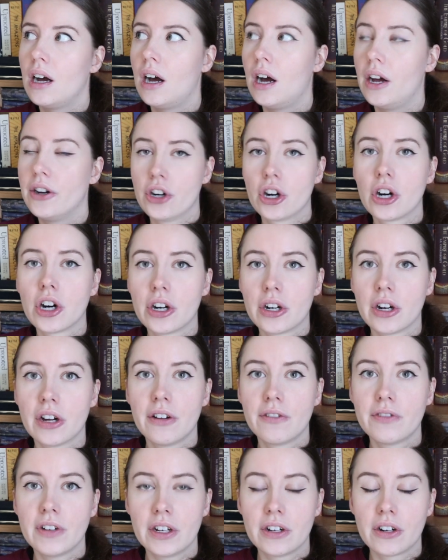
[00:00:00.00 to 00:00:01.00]
unheard
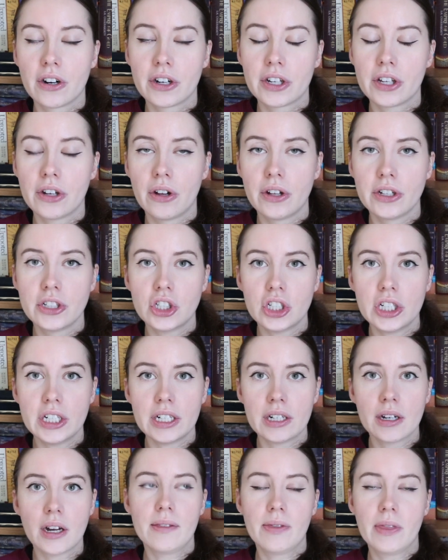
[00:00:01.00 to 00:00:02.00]
of in
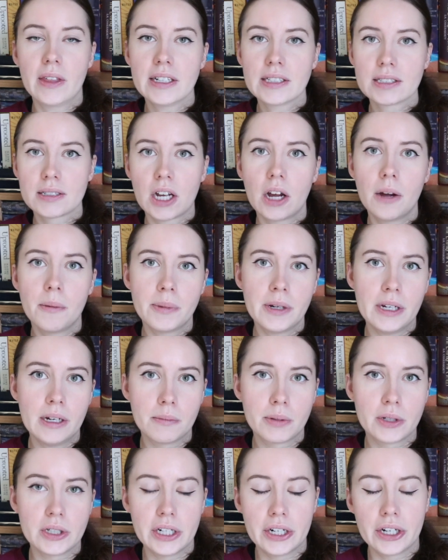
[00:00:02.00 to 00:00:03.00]
archaeology. This company
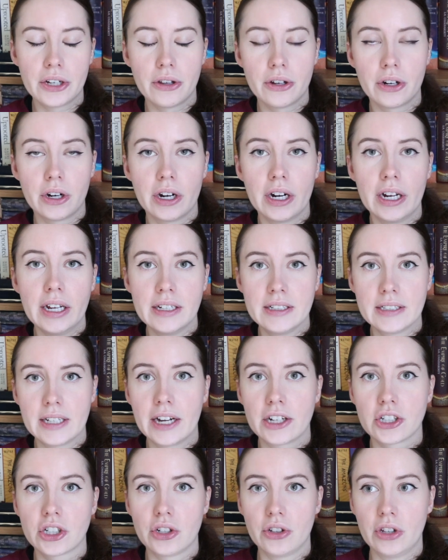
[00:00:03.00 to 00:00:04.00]
in particular is
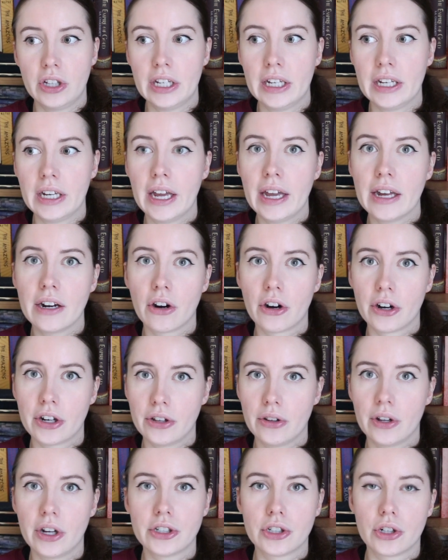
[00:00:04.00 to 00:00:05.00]
actually an
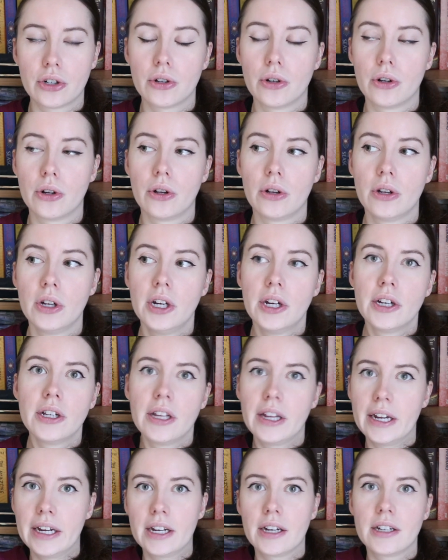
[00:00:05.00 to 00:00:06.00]
archaeological
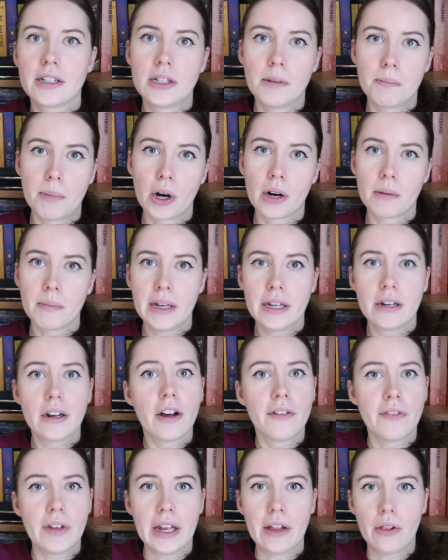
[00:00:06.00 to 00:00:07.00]
department
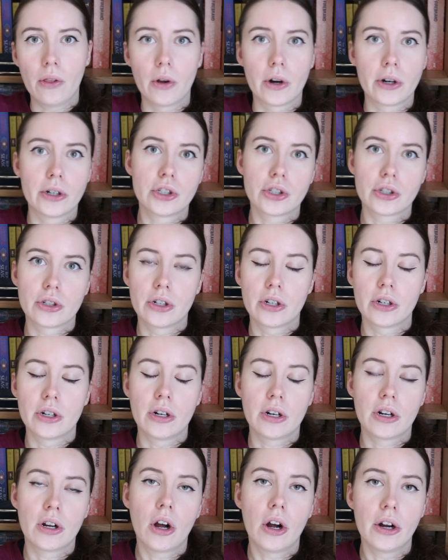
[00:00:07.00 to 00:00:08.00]
of a
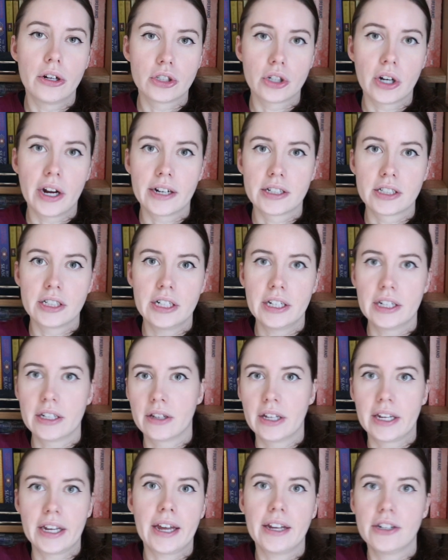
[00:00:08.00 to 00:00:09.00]
larger
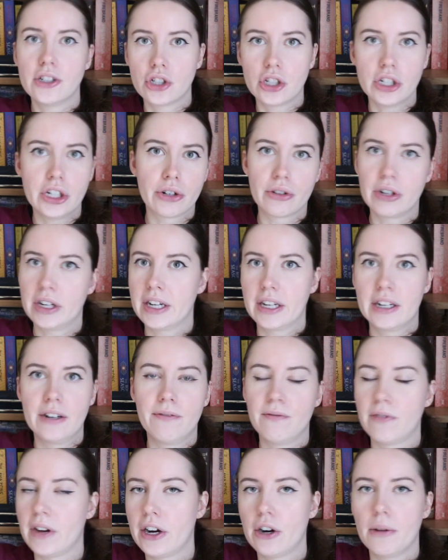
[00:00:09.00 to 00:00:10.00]
contracting, engineering and
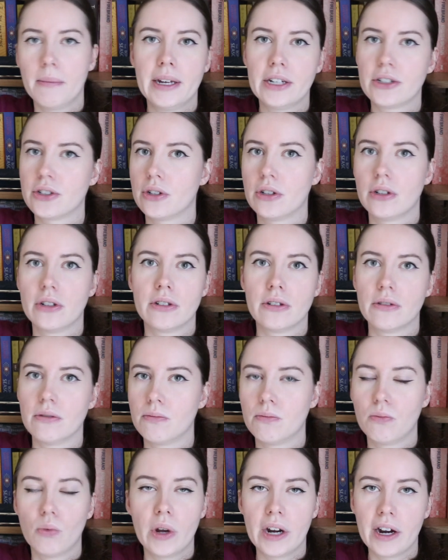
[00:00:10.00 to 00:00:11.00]
environmental
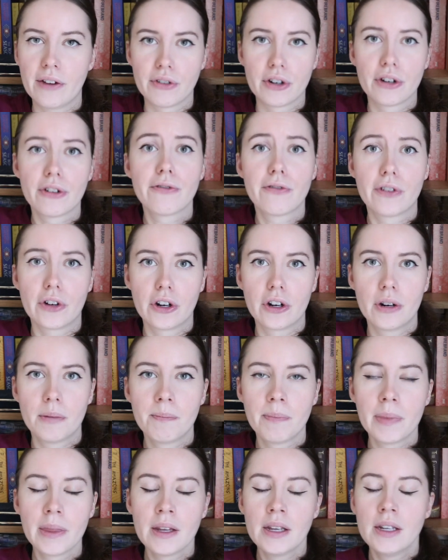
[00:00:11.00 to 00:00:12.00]
whatever
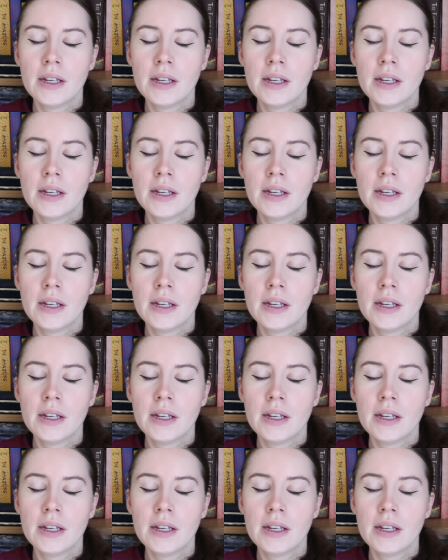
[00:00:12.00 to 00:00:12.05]
firm.